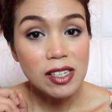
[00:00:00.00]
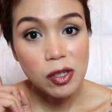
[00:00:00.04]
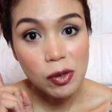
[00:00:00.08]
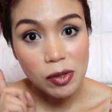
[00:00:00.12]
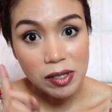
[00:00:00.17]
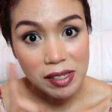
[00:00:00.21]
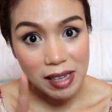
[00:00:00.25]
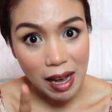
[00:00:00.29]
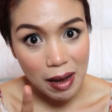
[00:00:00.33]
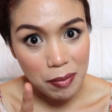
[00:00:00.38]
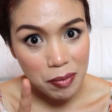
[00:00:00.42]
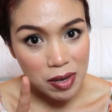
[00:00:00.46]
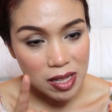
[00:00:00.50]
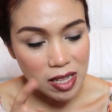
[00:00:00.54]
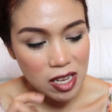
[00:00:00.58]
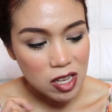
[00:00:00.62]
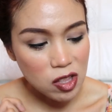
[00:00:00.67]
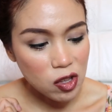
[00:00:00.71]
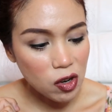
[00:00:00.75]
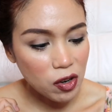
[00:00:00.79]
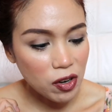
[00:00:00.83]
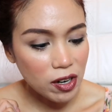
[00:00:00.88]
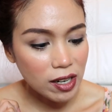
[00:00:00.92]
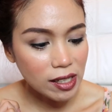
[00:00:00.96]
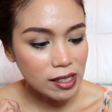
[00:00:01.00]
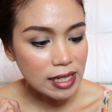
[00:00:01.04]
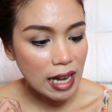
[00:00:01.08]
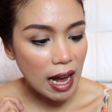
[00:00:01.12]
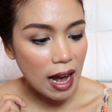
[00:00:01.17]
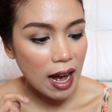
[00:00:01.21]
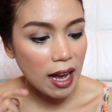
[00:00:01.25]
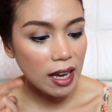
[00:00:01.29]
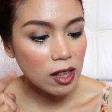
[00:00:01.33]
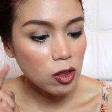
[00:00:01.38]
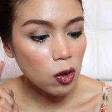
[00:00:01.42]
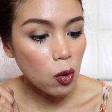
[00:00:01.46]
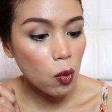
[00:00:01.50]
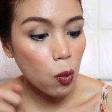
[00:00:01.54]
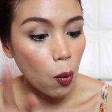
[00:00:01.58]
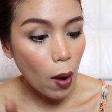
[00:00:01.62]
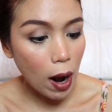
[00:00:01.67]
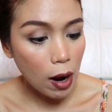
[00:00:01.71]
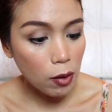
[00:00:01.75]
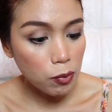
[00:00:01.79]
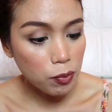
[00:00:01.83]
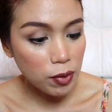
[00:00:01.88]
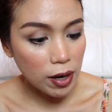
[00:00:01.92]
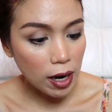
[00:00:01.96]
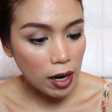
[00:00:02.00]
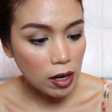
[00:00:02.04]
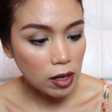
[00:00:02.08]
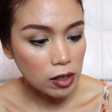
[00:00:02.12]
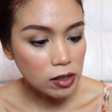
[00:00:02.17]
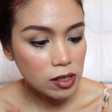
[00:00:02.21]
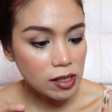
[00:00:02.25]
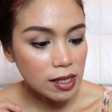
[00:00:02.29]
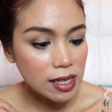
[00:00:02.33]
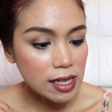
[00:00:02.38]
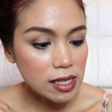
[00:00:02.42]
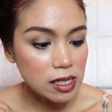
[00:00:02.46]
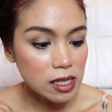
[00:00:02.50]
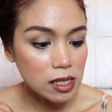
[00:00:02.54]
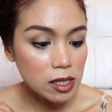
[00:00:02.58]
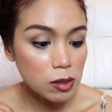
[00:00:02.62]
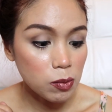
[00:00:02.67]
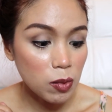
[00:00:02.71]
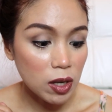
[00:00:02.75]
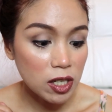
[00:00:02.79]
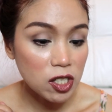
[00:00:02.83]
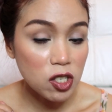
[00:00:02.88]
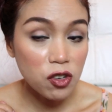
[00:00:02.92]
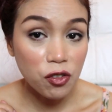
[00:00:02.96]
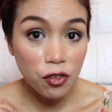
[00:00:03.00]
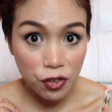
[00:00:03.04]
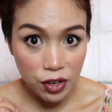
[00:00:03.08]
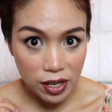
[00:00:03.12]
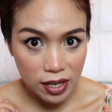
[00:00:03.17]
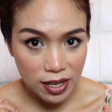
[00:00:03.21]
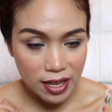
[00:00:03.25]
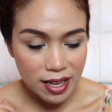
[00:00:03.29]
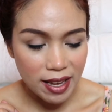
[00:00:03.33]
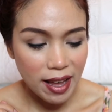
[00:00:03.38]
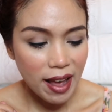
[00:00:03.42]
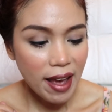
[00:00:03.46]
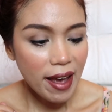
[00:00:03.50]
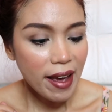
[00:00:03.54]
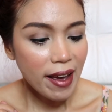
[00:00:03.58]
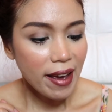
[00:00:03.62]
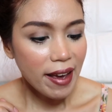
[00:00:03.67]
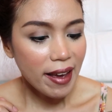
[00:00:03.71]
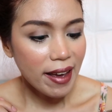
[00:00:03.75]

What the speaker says: So, sabi dito, girls, ha, itong Wow Brows is a smudge-free